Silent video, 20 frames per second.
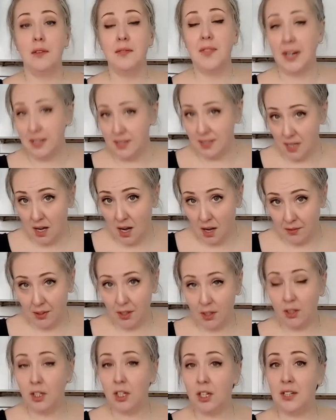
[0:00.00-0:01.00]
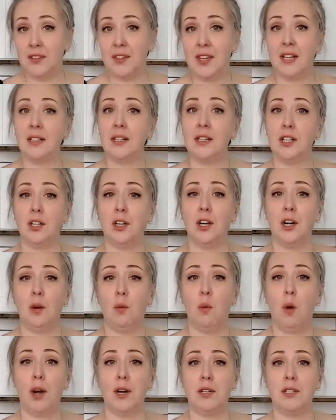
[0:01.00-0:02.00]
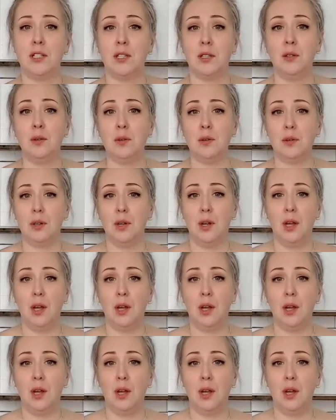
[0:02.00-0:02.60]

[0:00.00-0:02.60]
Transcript: That is another good thing that you're going to want to do.